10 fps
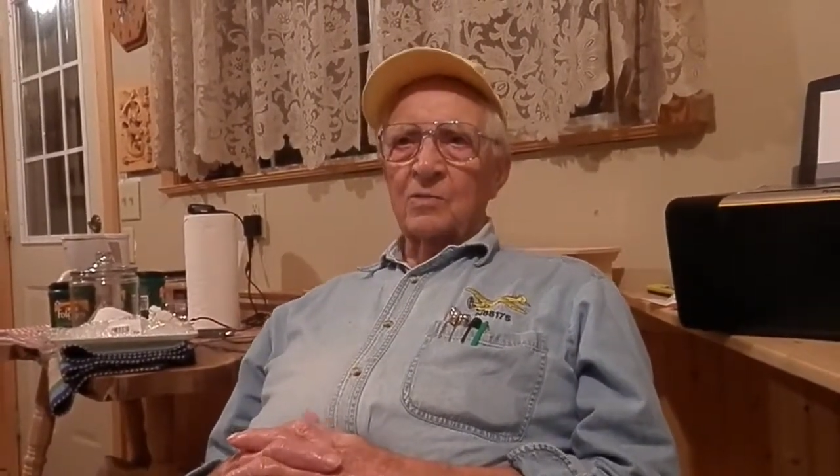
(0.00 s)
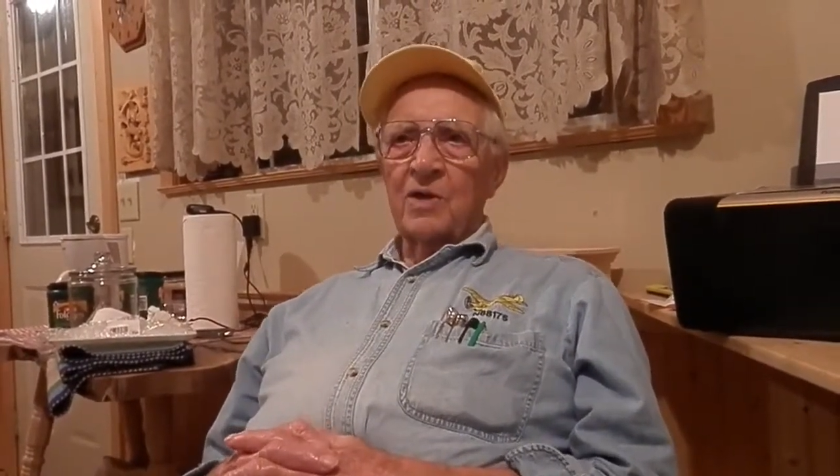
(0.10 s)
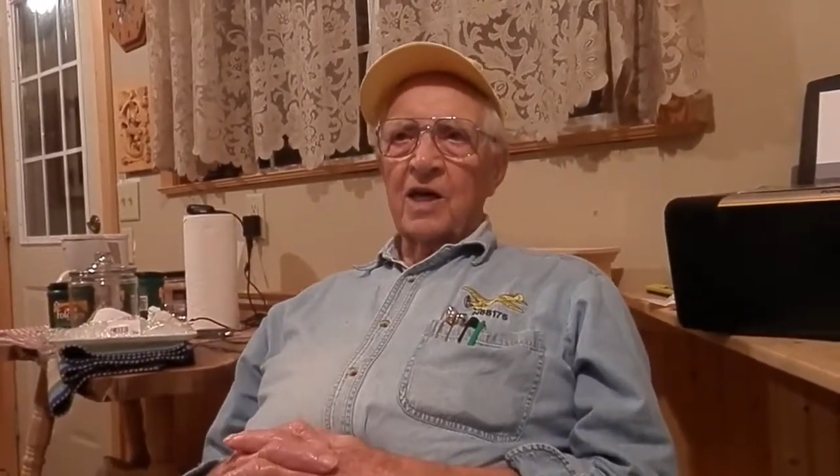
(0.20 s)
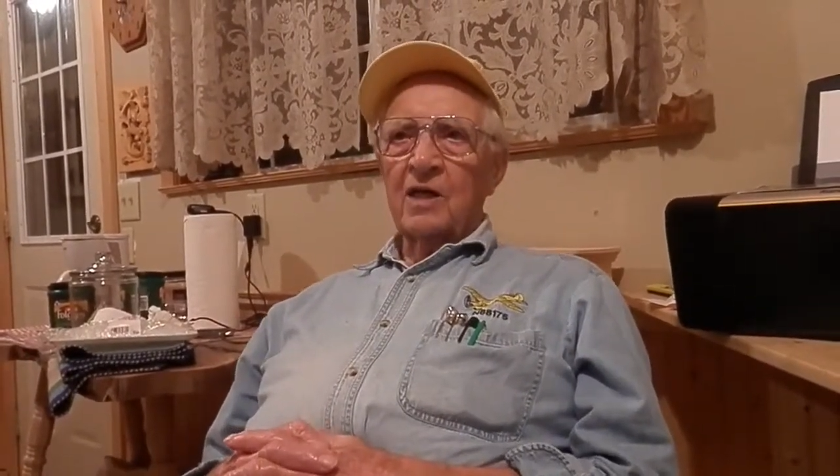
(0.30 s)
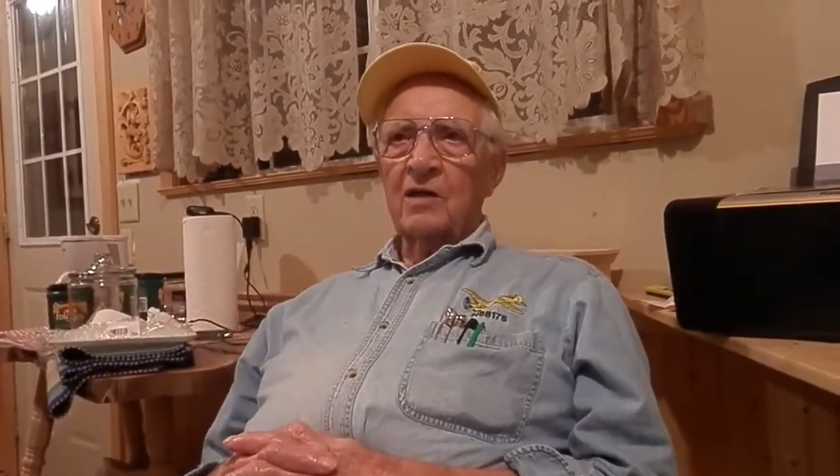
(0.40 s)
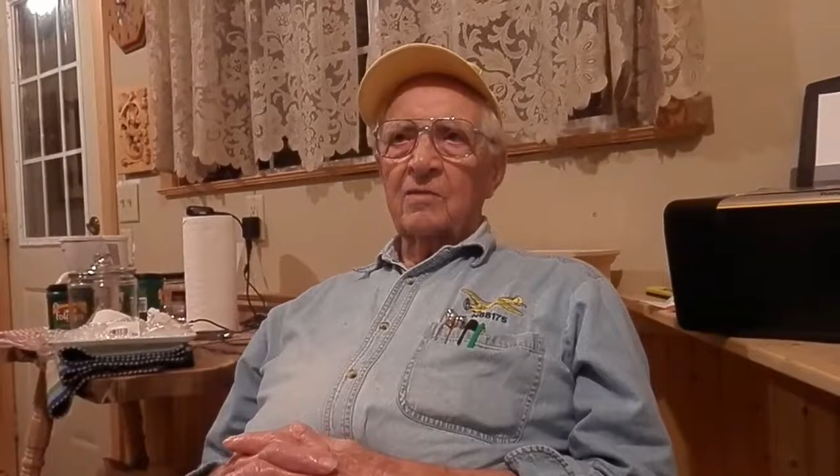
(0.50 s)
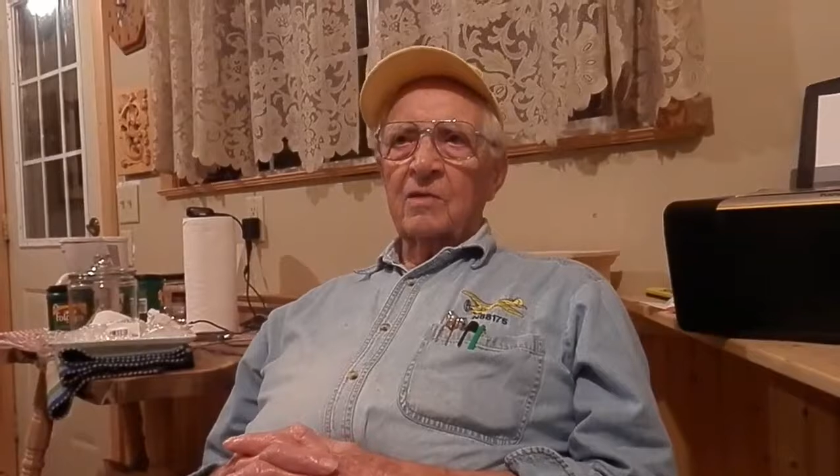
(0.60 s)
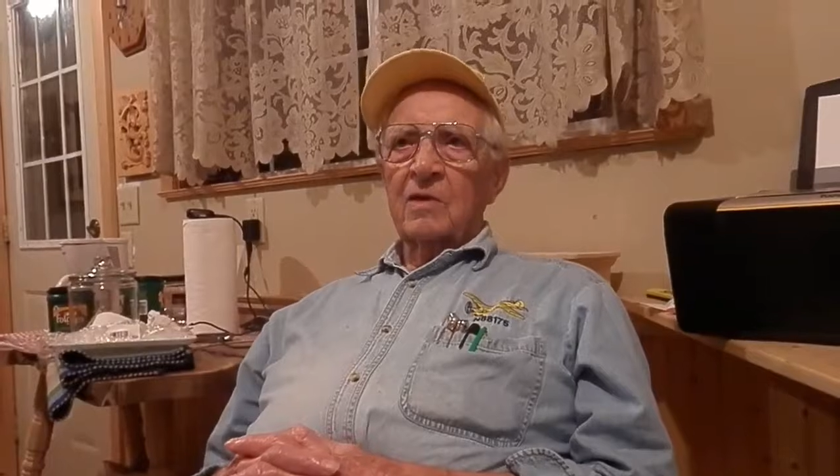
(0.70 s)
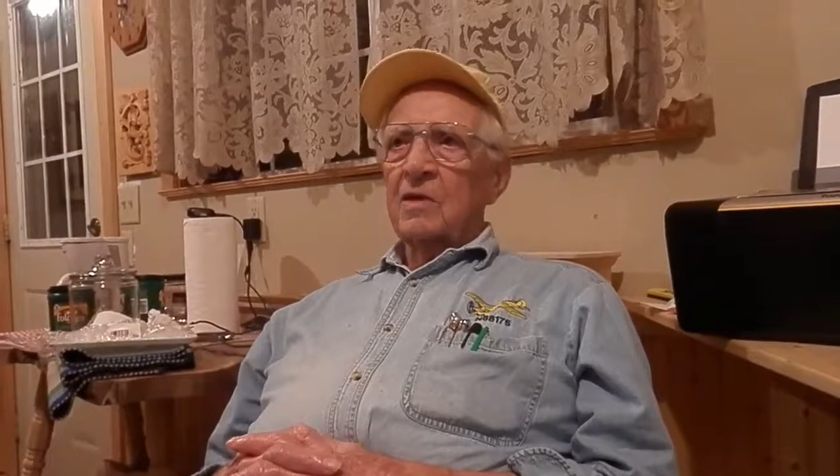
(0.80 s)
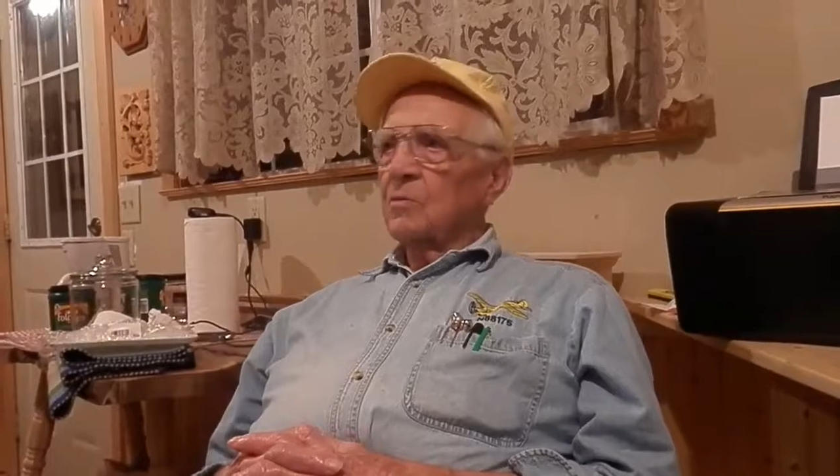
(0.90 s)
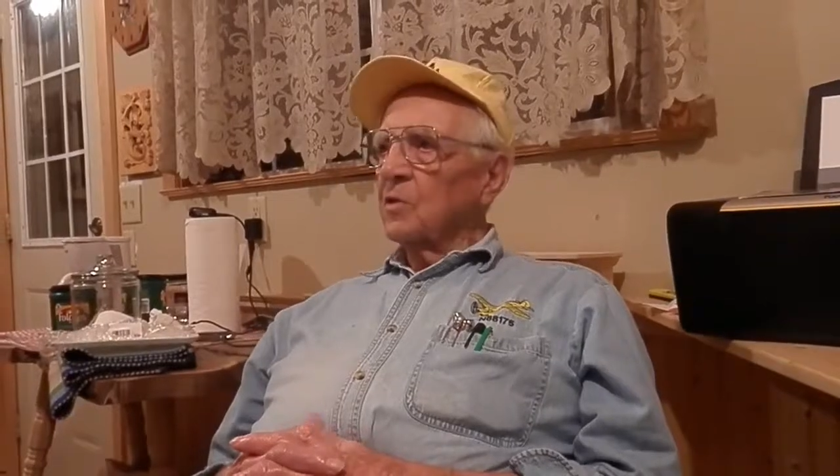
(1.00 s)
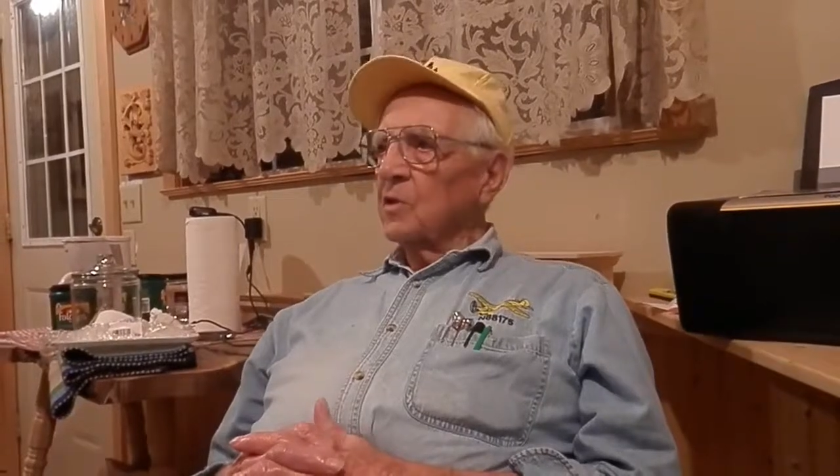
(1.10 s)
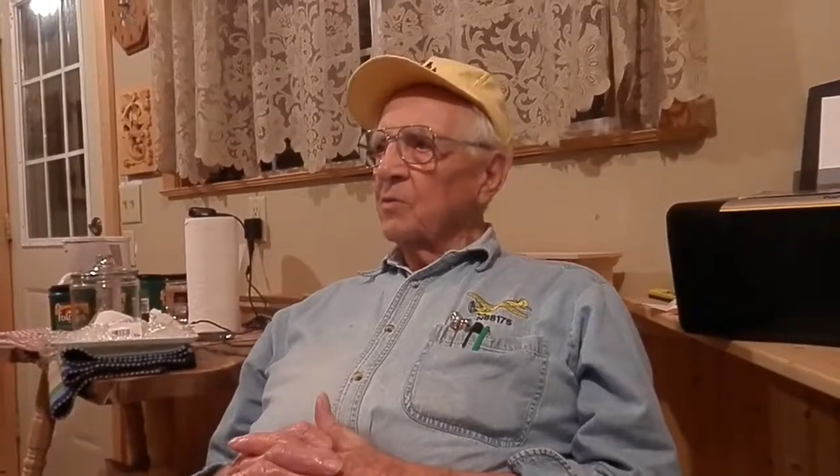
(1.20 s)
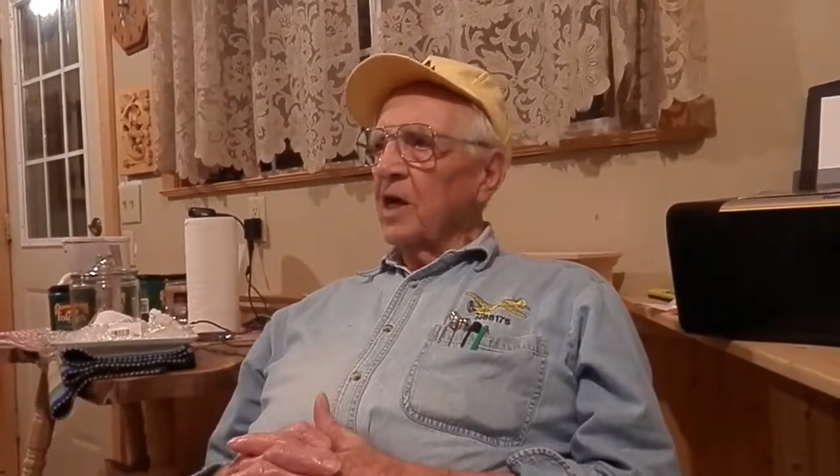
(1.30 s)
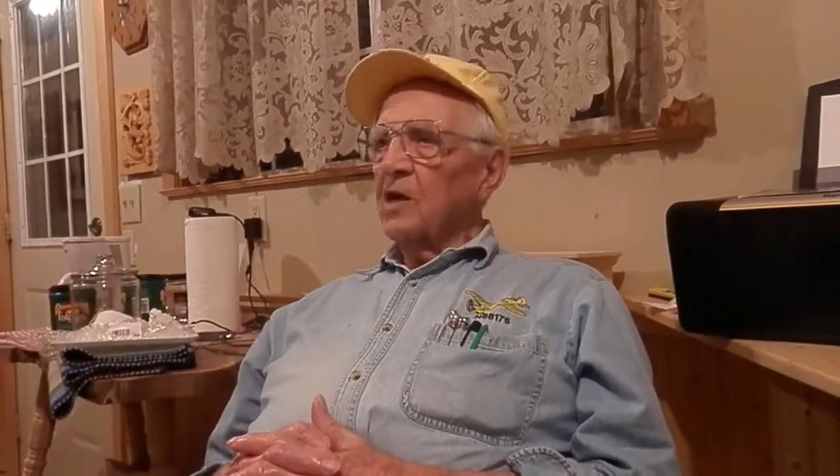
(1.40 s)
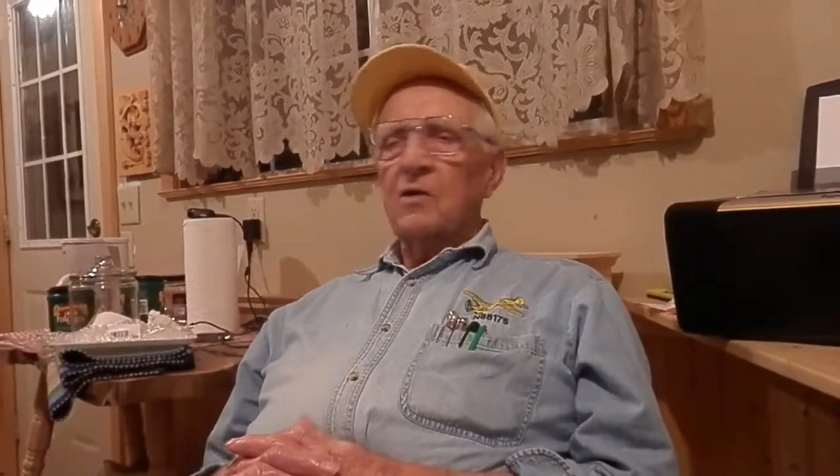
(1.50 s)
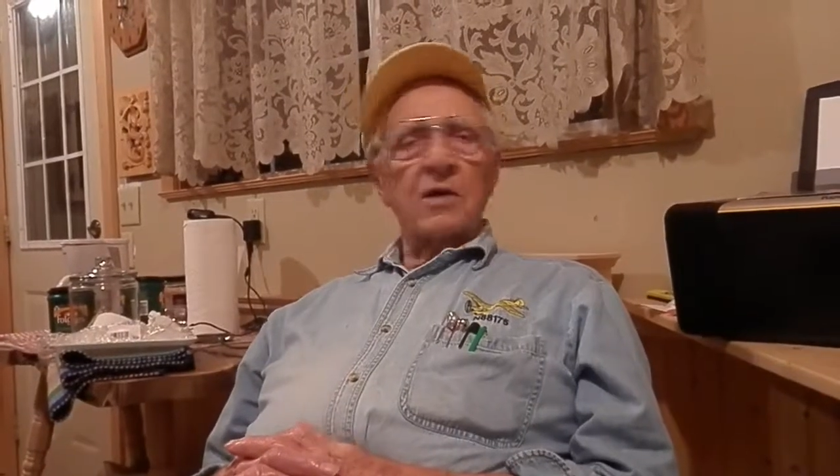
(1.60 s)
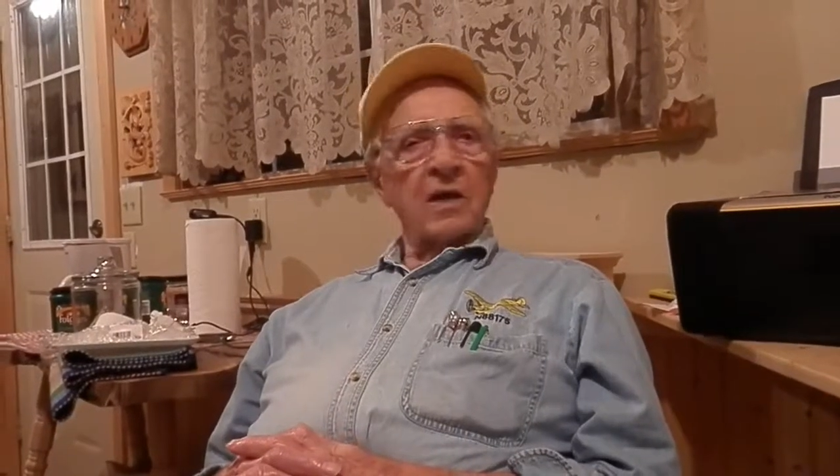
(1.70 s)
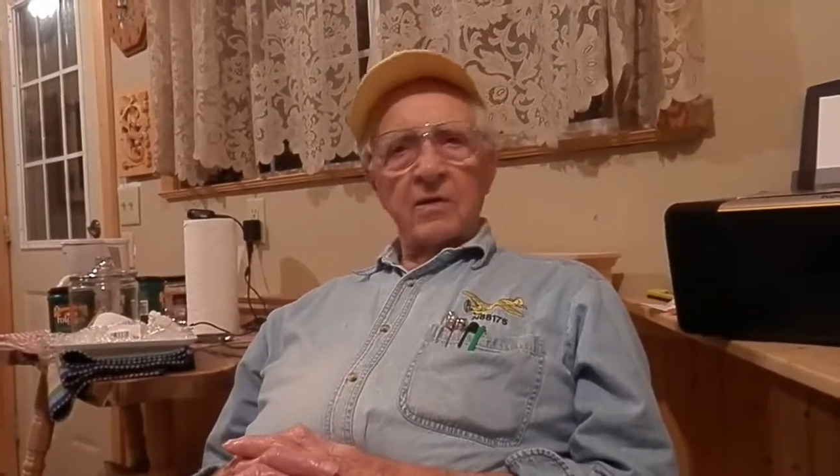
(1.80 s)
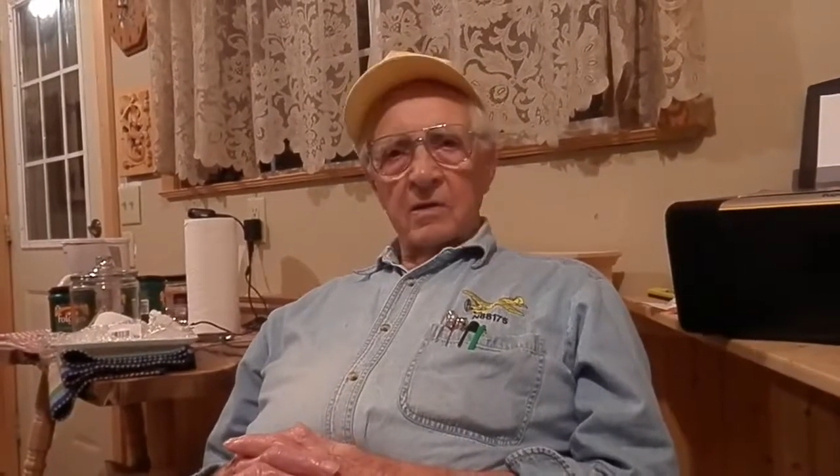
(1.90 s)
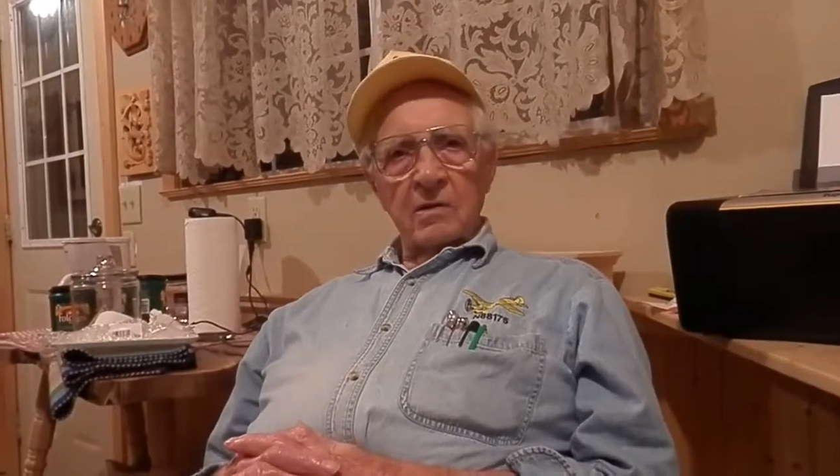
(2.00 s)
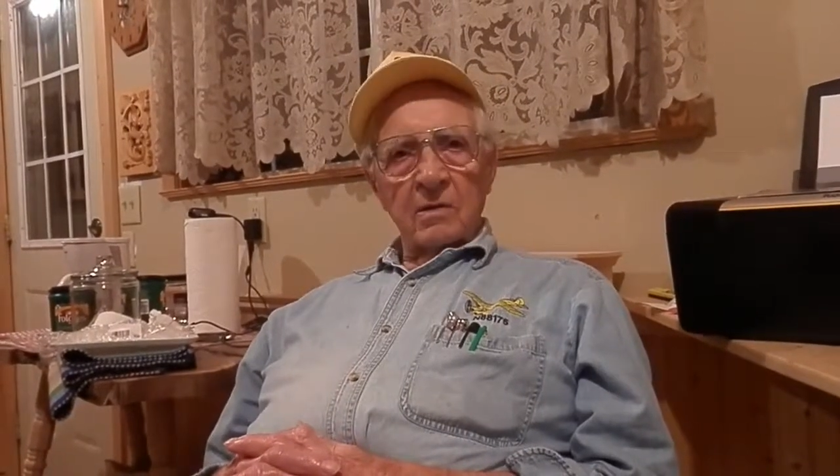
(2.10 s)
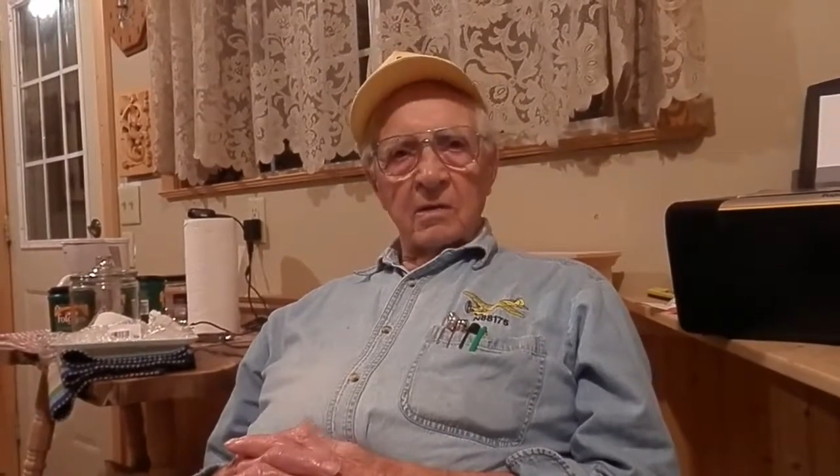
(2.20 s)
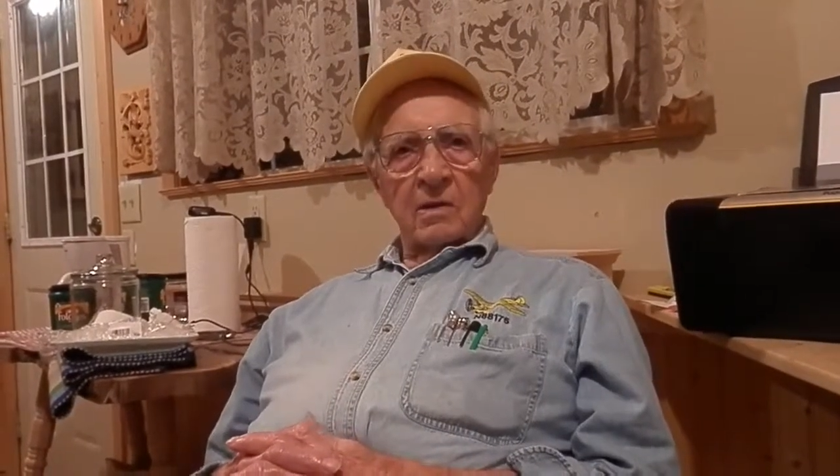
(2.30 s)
back together,